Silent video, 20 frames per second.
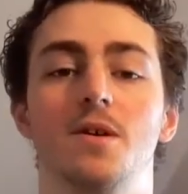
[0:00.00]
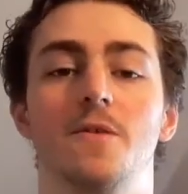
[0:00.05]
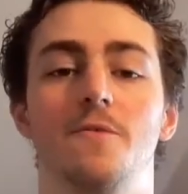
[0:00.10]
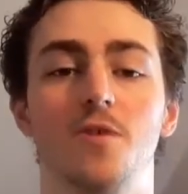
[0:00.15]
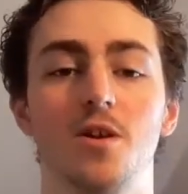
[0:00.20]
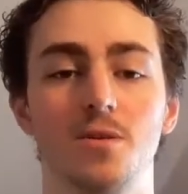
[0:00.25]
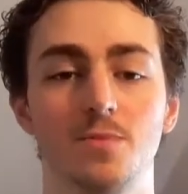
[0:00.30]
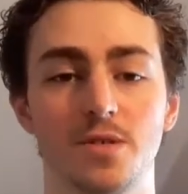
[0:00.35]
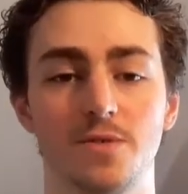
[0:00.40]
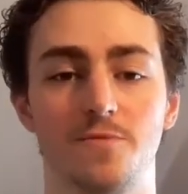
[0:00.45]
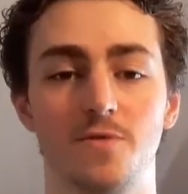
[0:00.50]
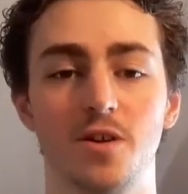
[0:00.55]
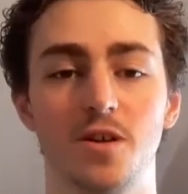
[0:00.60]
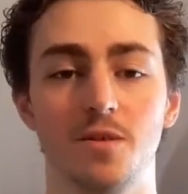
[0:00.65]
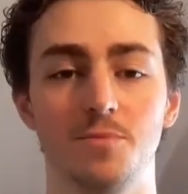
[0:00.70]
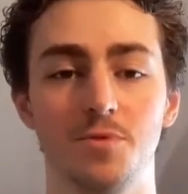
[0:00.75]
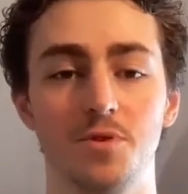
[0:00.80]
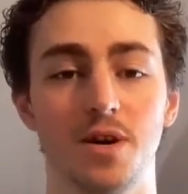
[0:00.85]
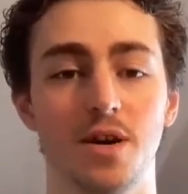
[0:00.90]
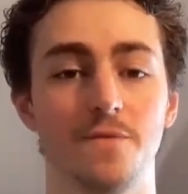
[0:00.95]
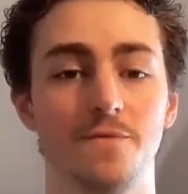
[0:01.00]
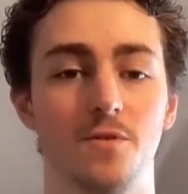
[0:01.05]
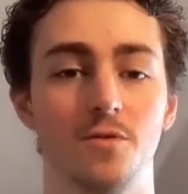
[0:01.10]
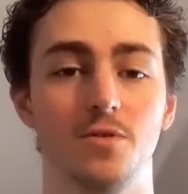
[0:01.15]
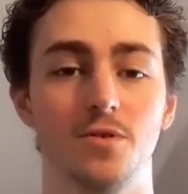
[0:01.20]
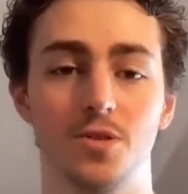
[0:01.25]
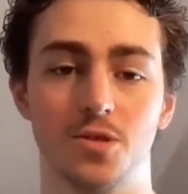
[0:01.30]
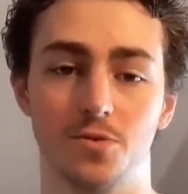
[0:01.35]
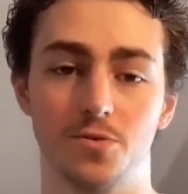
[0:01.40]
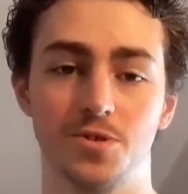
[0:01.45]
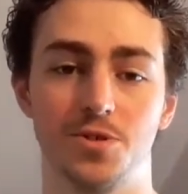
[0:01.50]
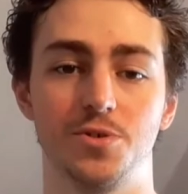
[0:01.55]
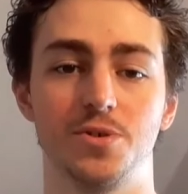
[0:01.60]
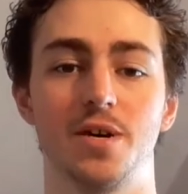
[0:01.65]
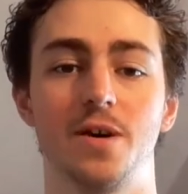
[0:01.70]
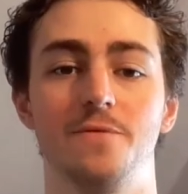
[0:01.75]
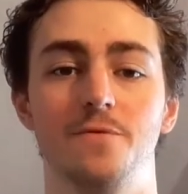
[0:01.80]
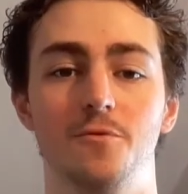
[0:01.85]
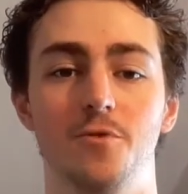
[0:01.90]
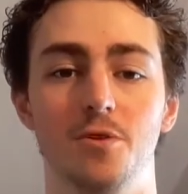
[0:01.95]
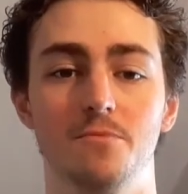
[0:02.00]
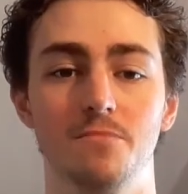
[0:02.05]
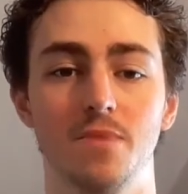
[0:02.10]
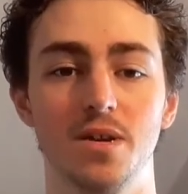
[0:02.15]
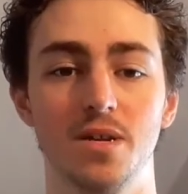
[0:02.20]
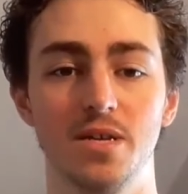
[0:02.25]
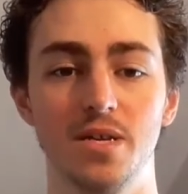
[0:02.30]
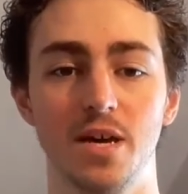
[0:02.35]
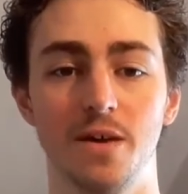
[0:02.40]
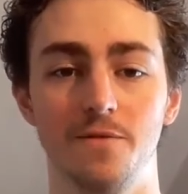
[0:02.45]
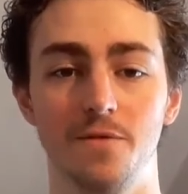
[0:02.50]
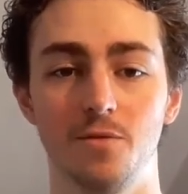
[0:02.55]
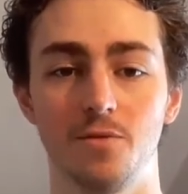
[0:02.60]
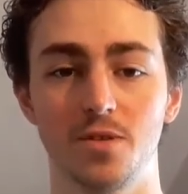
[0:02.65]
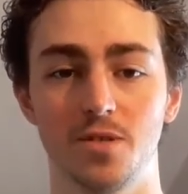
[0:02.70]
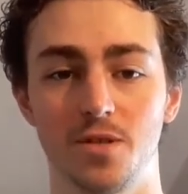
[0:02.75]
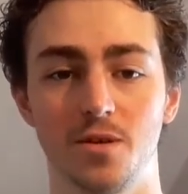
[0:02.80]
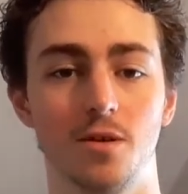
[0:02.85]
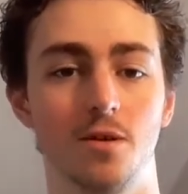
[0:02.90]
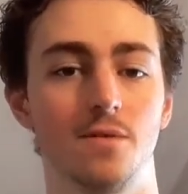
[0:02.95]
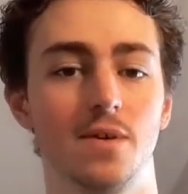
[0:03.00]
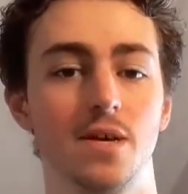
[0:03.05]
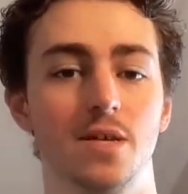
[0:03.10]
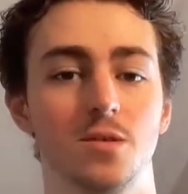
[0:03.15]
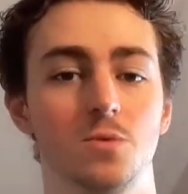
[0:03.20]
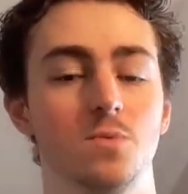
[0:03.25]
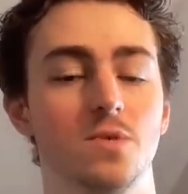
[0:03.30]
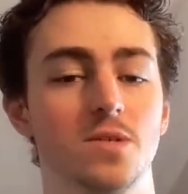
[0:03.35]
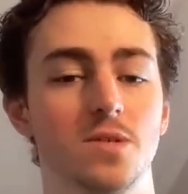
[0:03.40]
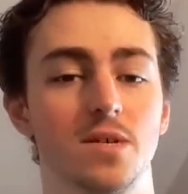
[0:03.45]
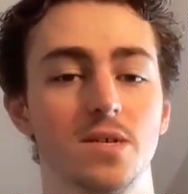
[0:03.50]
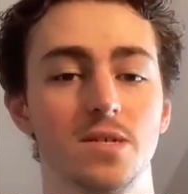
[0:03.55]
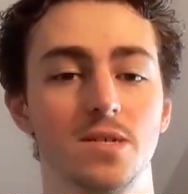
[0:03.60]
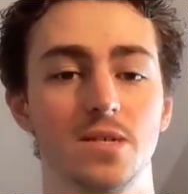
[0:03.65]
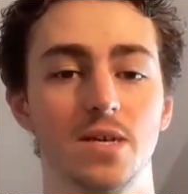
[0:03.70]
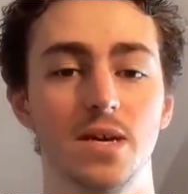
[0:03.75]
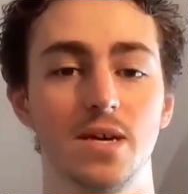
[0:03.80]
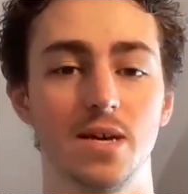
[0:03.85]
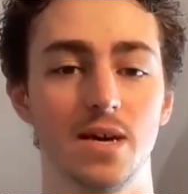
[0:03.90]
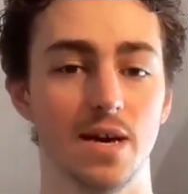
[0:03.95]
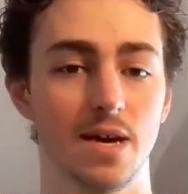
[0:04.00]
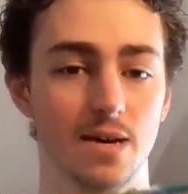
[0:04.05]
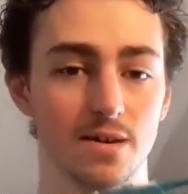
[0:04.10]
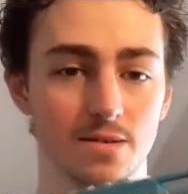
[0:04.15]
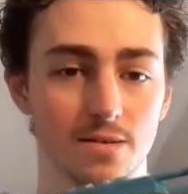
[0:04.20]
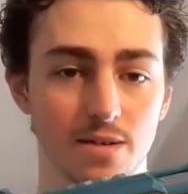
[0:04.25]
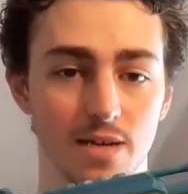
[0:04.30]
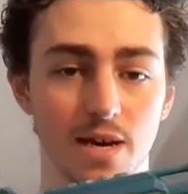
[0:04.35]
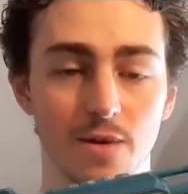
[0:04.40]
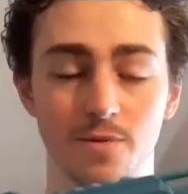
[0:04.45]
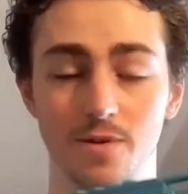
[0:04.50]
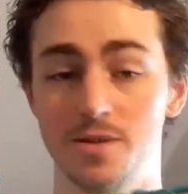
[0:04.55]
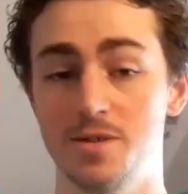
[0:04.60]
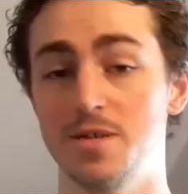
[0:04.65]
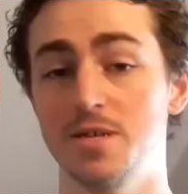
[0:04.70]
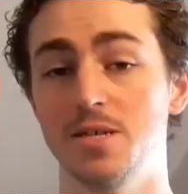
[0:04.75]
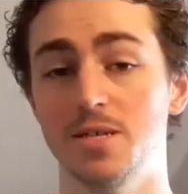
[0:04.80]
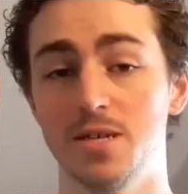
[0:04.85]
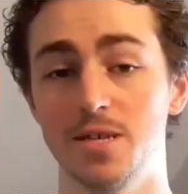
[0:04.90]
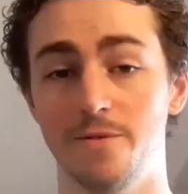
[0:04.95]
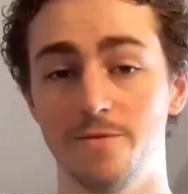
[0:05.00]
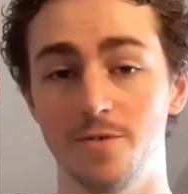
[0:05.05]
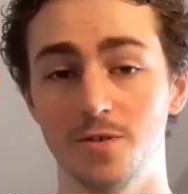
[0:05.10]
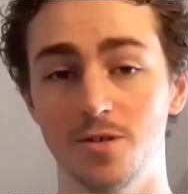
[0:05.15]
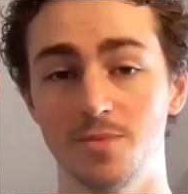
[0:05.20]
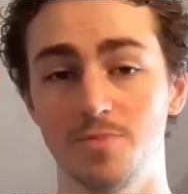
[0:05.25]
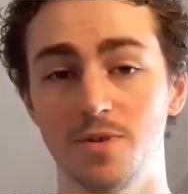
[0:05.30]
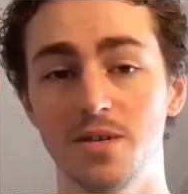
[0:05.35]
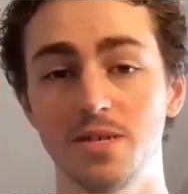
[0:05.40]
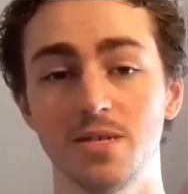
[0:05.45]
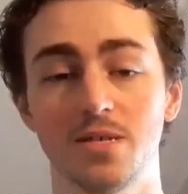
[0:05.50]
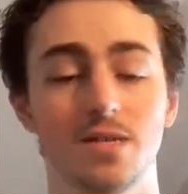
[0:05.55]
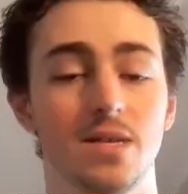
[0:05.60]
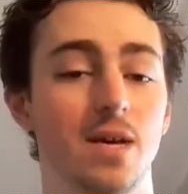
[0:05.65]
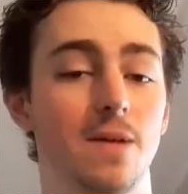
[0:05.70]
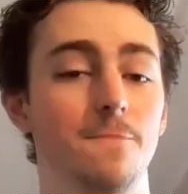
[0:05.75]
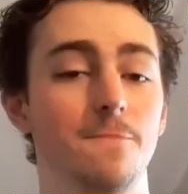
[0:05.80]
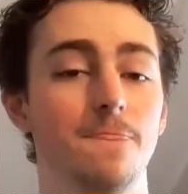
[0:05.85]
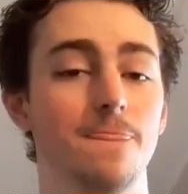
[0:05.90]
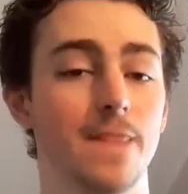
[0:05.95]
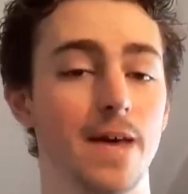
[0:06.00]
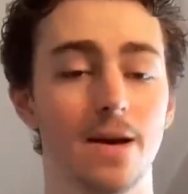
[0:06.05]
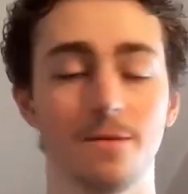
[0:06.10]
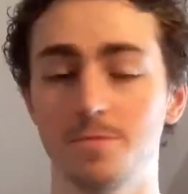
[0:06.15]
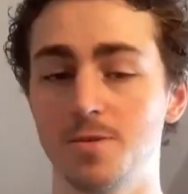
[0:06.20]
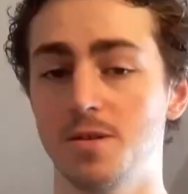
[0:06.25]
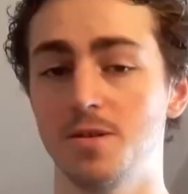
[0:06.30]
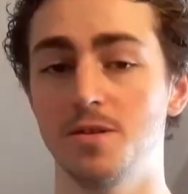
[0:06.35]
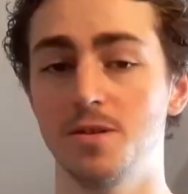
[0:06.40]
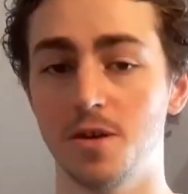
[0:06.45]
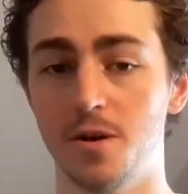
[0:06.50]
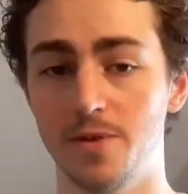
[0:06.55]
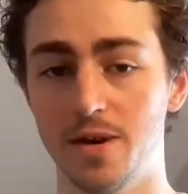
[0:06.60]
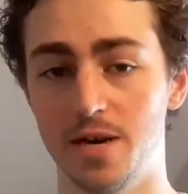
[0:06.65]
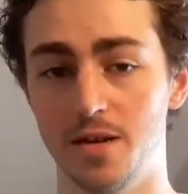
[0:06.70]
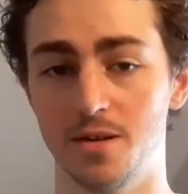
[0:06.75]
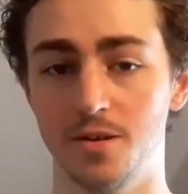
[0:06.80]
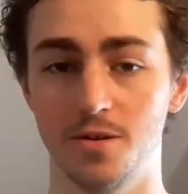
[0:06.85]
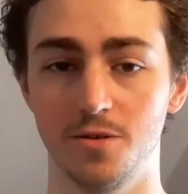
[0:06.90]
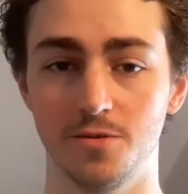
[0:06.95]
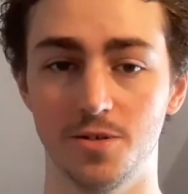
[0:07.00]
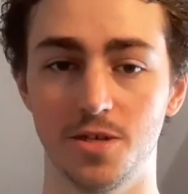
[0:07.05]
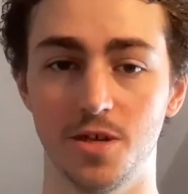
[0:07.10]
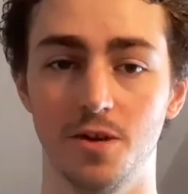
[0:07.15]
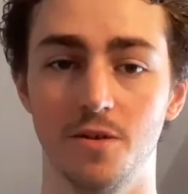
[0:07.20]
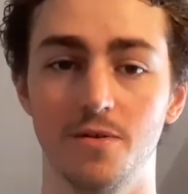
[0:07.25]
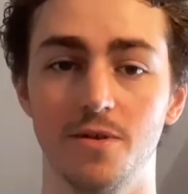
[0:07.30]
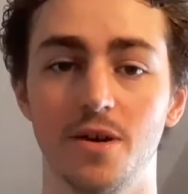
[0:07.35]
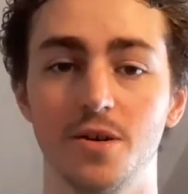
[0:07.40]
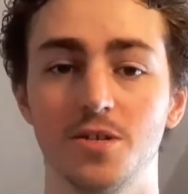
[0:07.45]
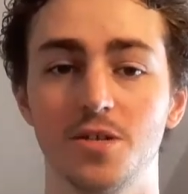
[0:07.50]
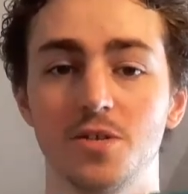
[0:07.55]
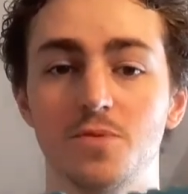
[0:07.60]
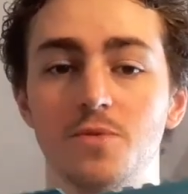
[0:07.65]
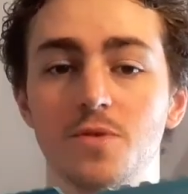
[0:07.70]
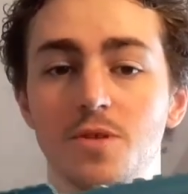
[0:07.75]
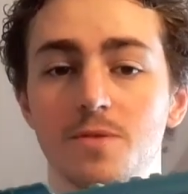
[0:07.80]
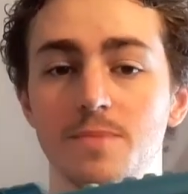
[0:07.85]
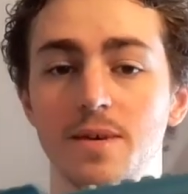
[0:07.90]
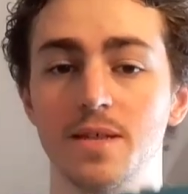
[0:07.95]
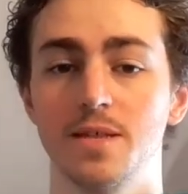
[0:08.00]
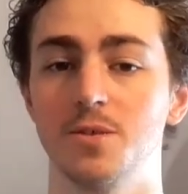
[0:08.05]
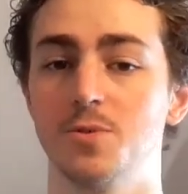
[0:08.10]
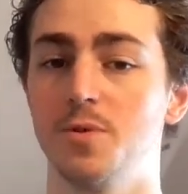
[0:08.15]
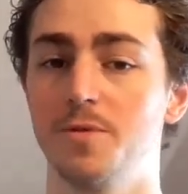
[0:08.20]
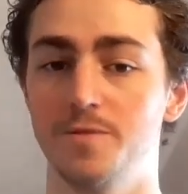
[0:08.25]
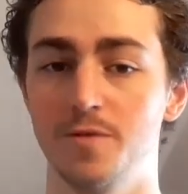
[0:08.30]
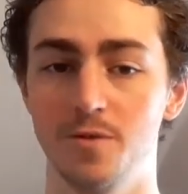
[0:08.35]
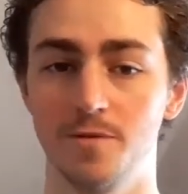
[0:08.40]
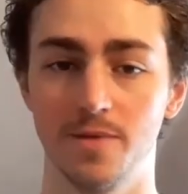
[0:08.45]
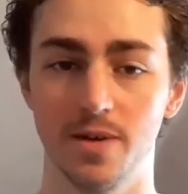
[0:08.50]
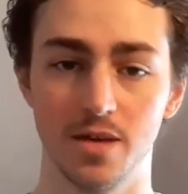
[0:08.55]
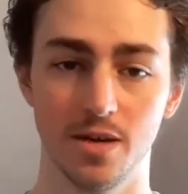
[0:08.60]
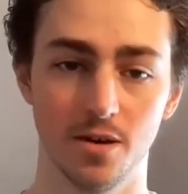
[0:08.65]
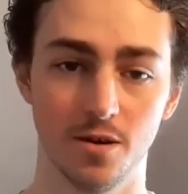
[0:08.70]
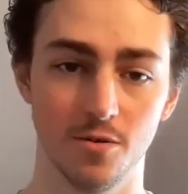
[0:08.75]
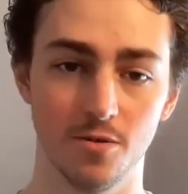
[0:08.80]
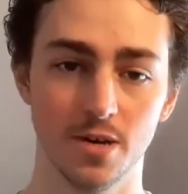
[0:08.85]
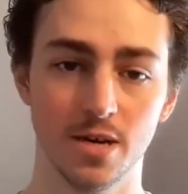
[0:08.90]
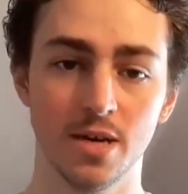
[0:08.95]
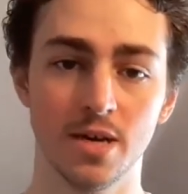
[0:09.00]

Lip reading: Freedom is freedom, you have your own choice, you have your own money. If you want to go against what I say and get one of these in the first place, then absolutely go ahead and do so. I just want to make this review video